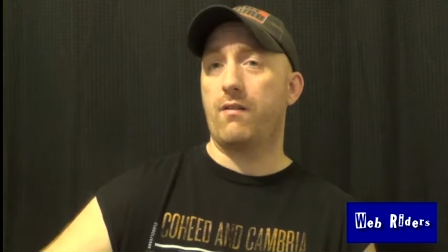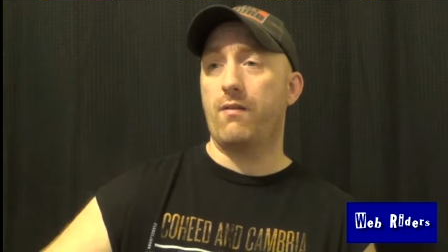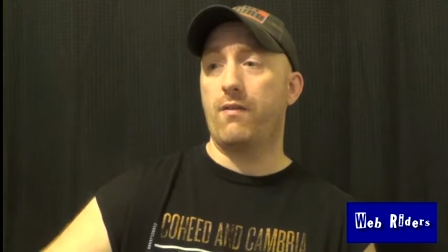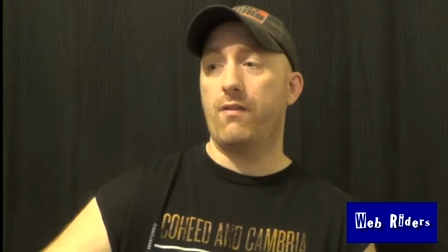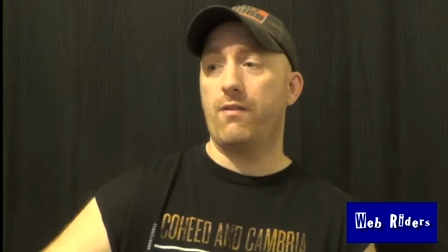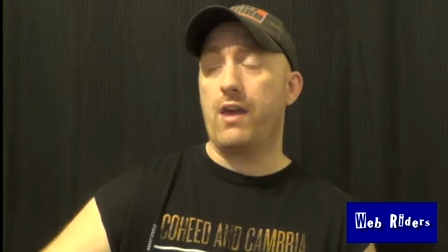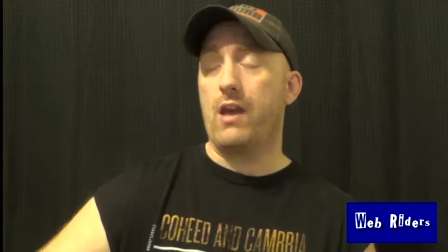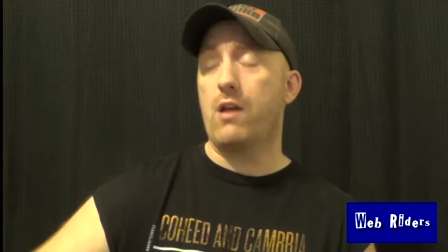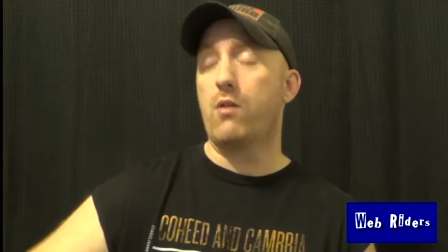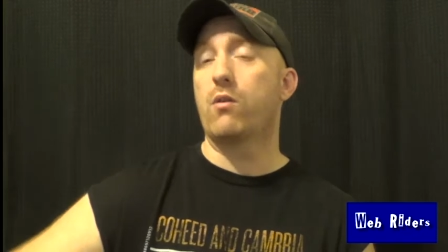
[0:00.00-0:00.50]

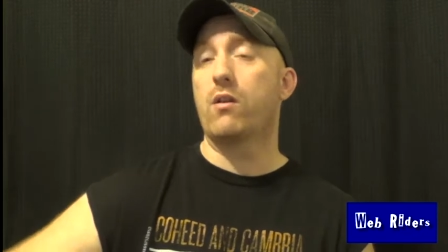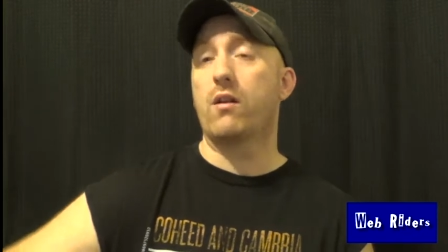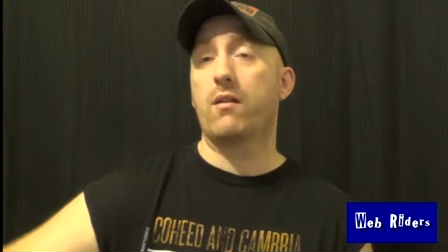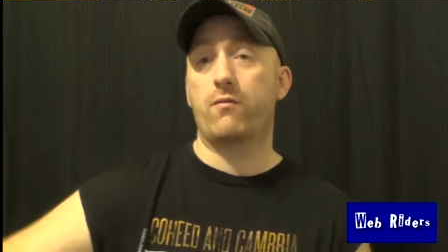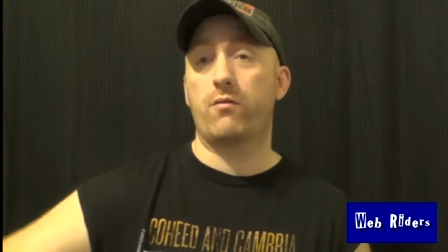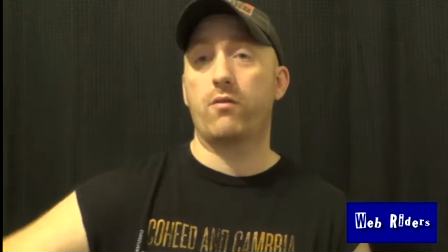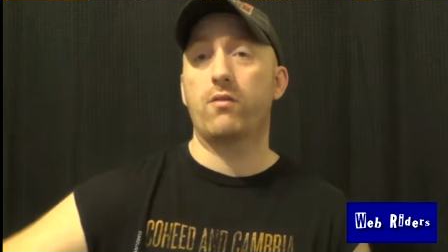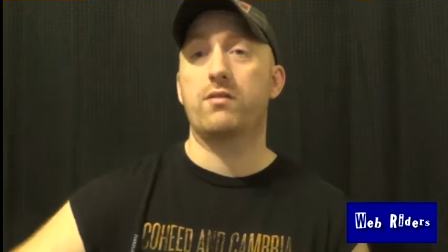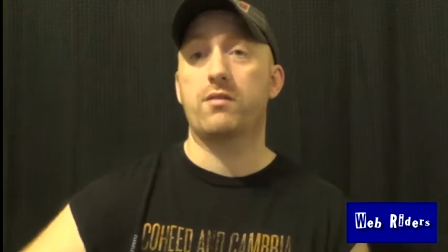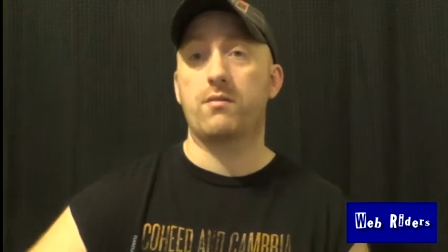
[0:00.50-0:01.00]
they were in
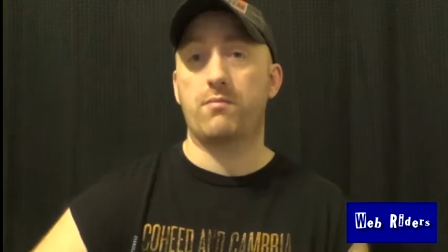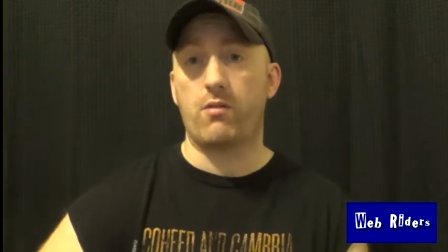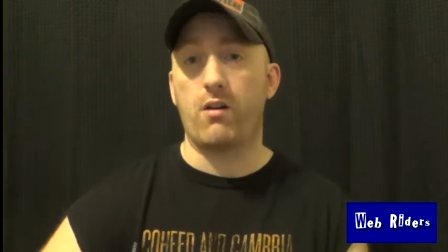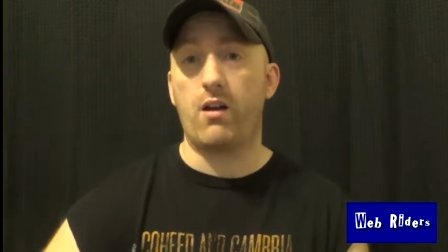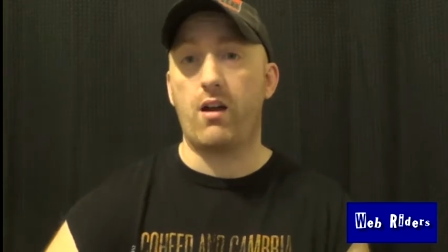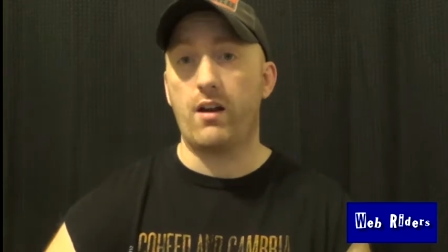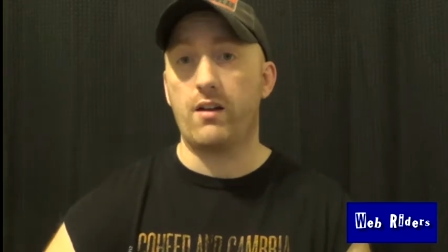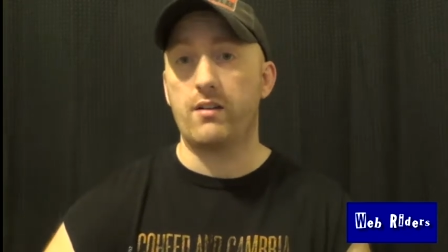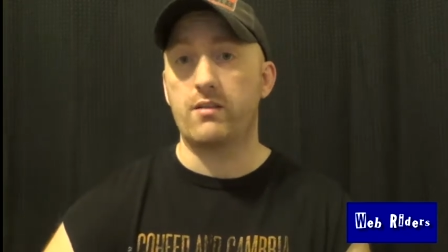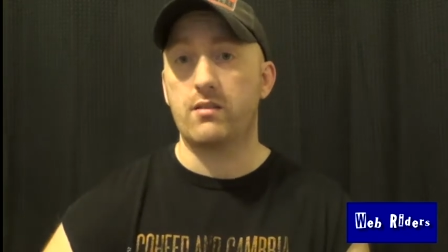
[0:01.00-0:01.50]
for a
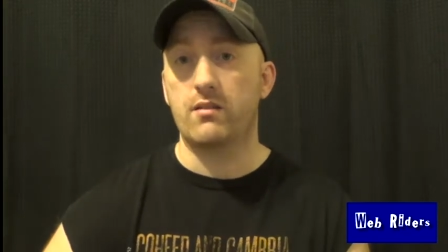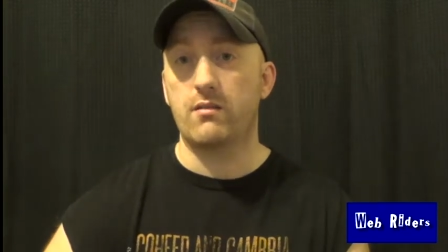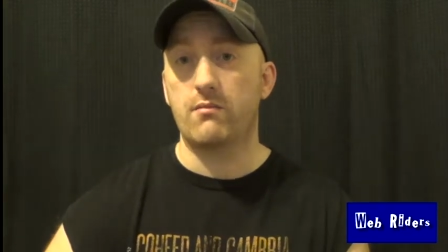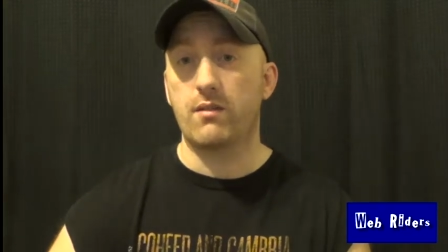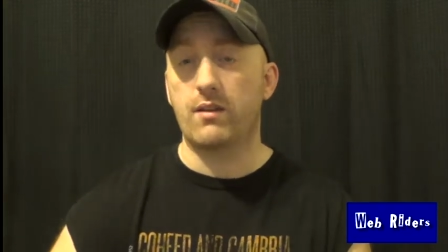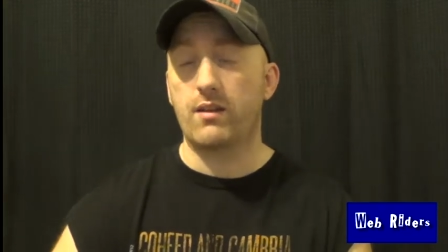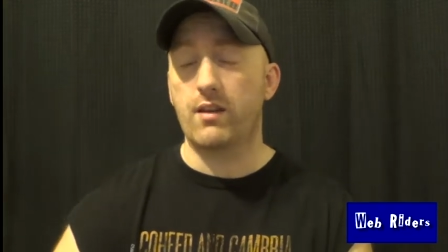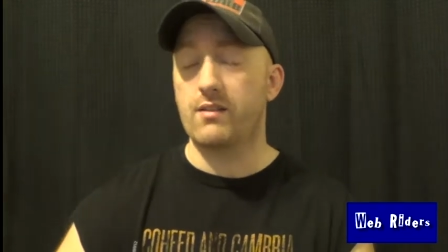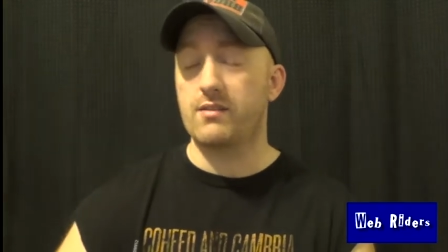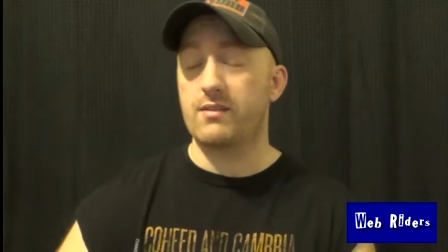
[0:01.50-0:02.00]
surprise
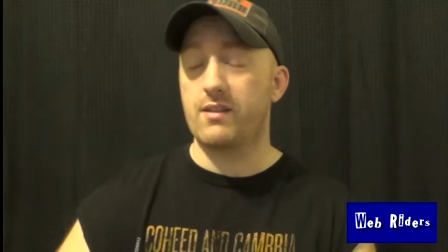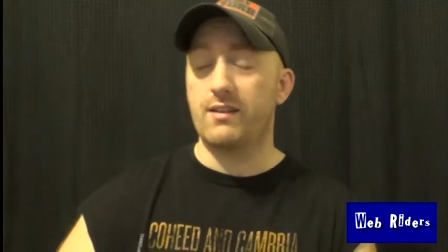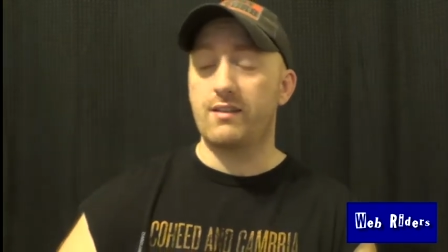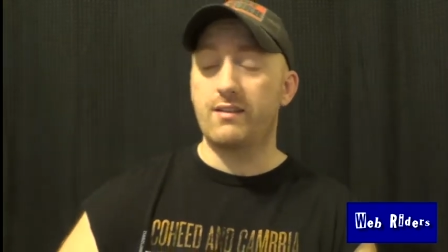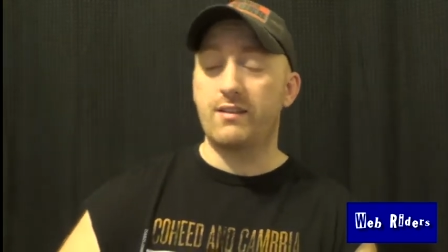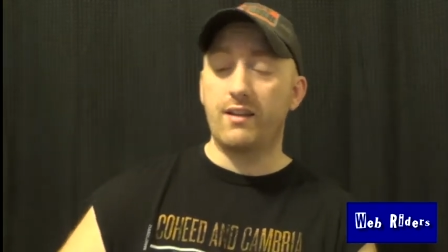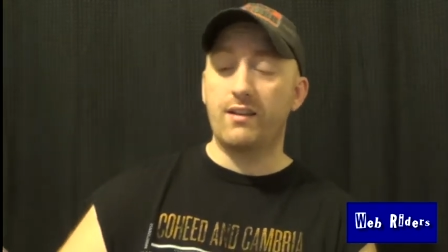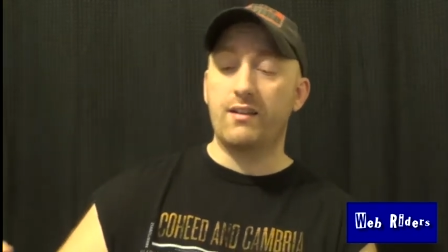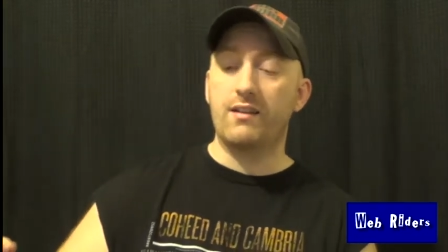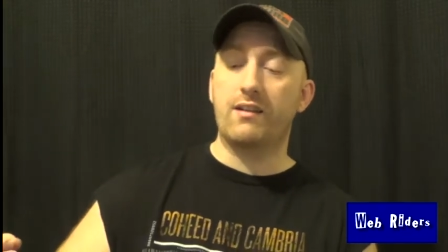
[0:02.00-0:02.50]
because it
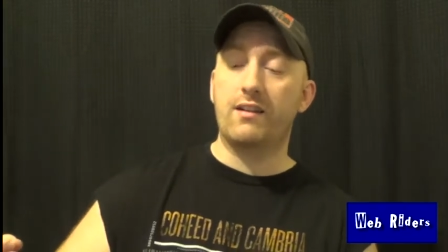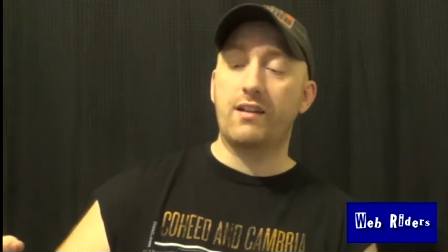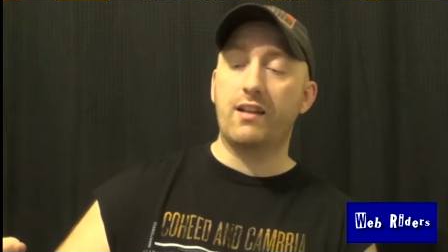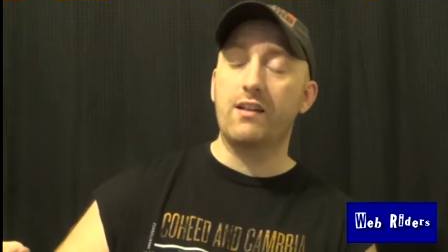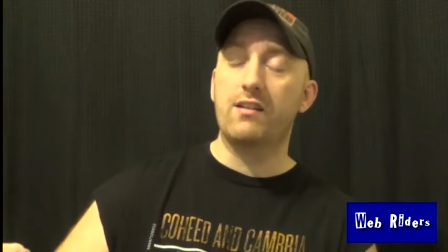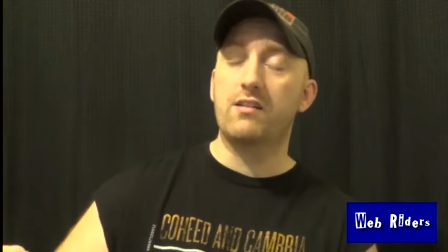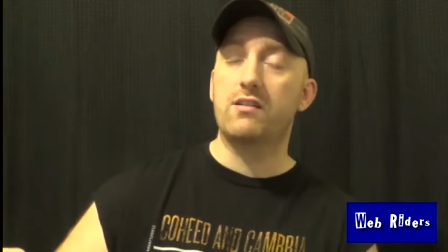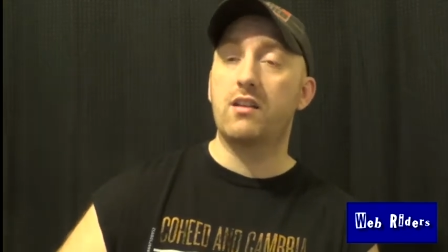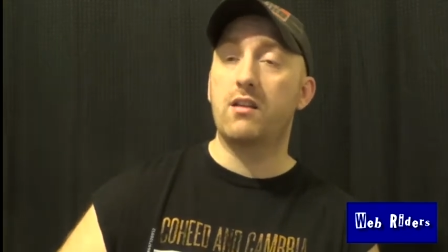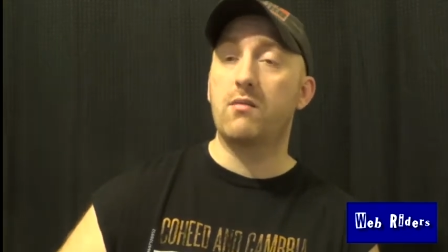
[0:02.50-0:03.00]
didn't
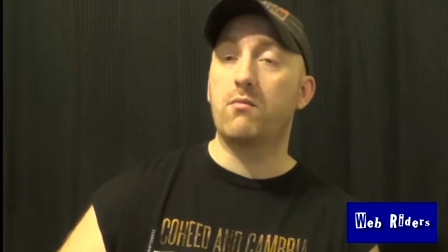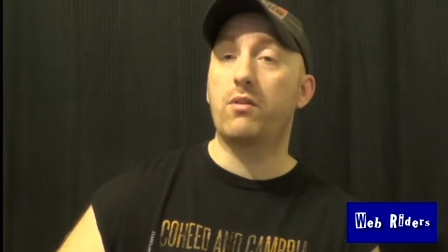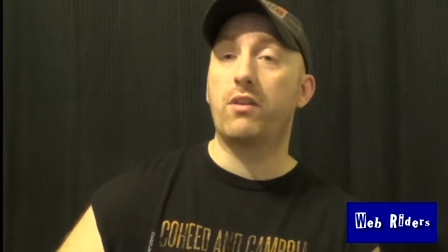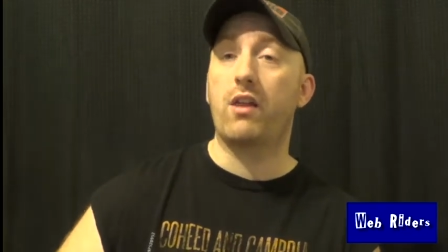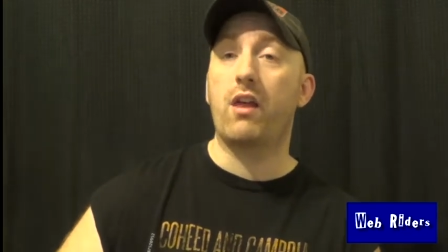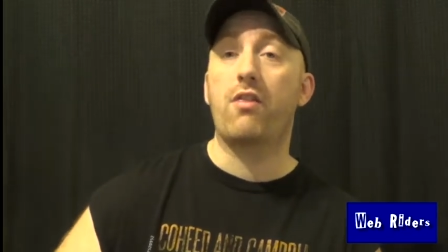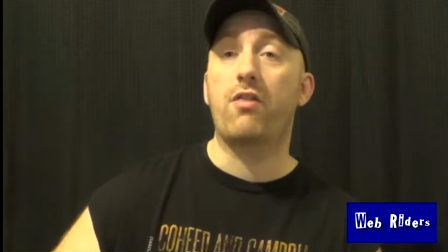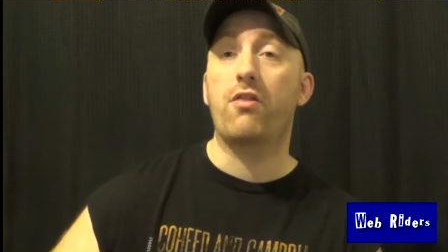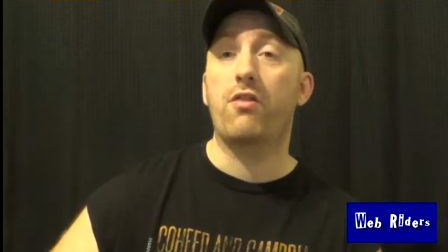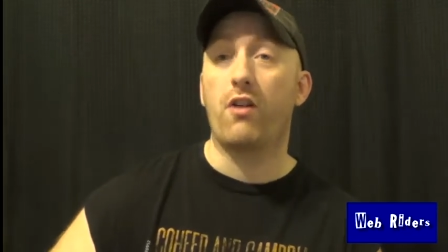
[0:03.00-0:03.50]
teach them what
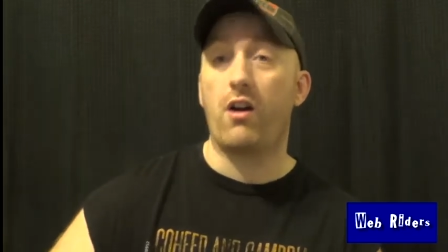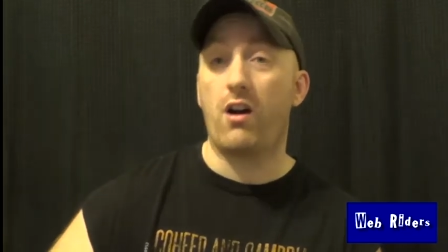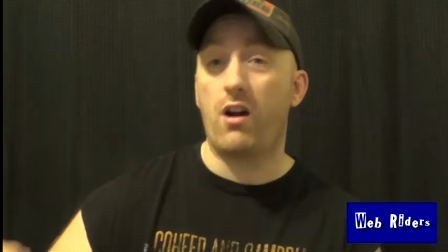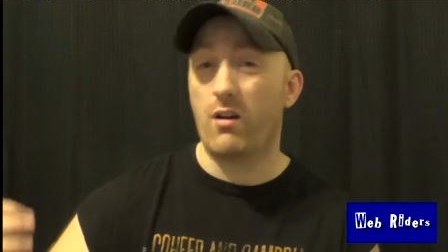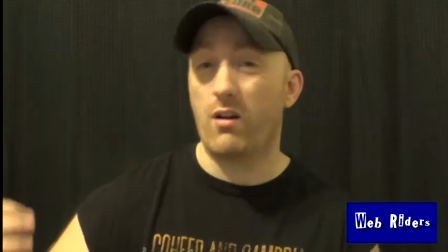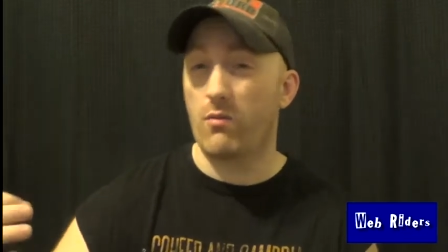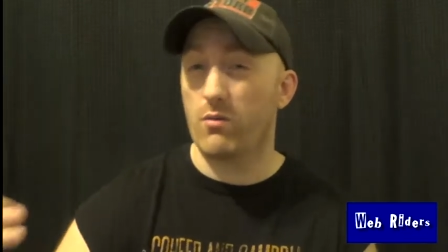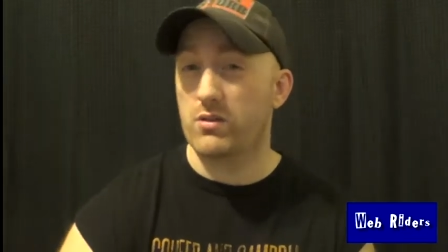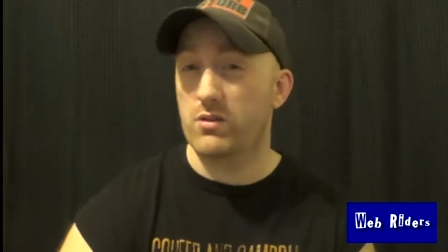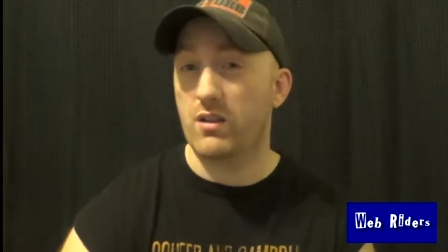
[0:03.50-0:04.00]
they thought
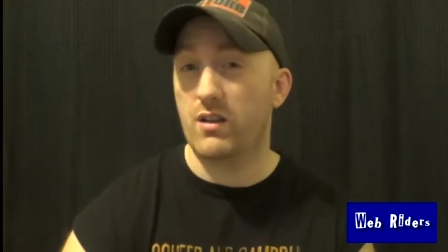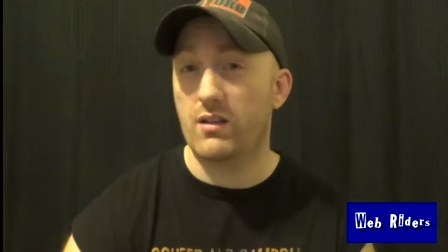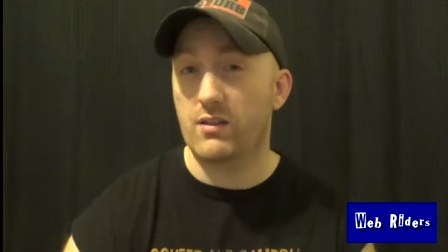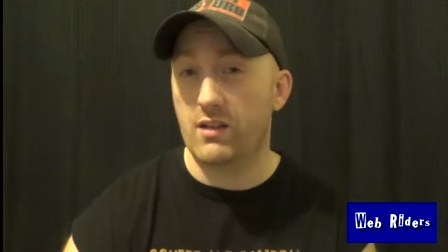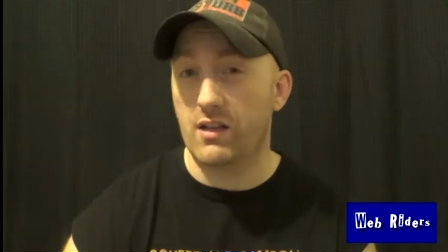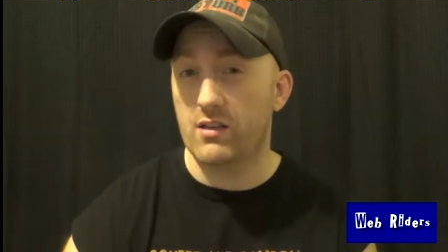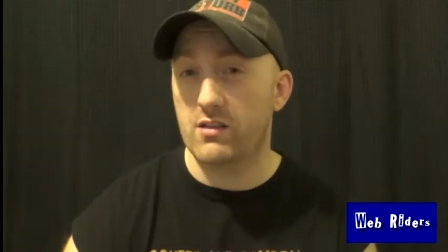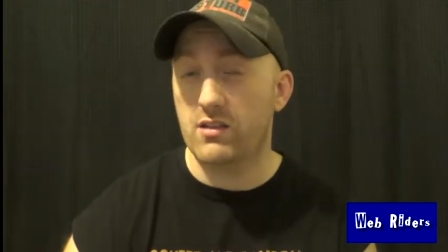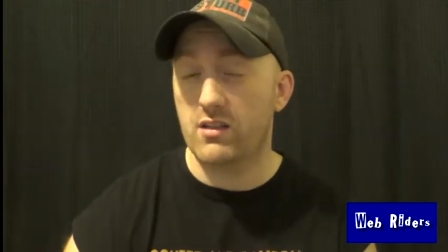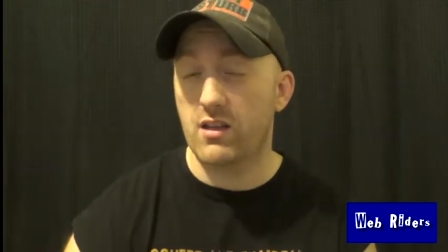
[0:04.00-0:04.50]
it was going to
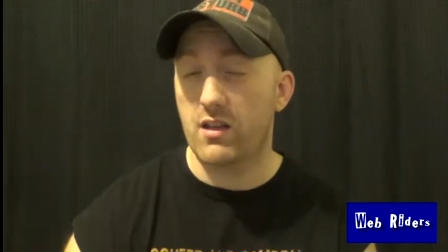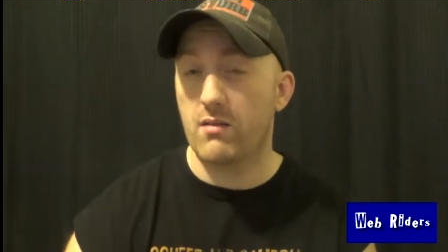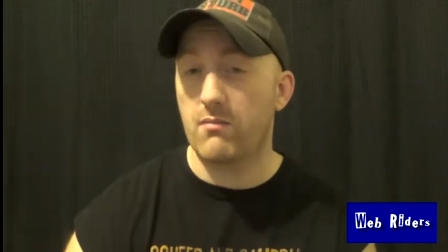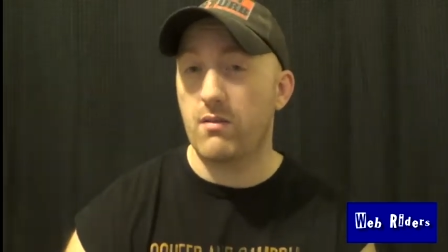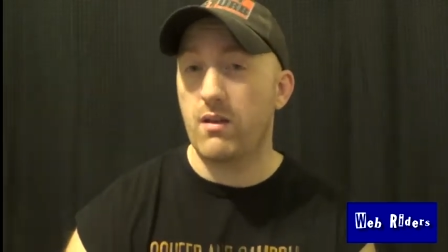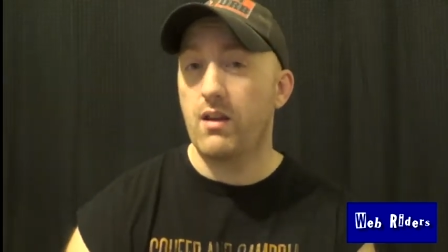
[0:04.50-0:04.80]
teach them.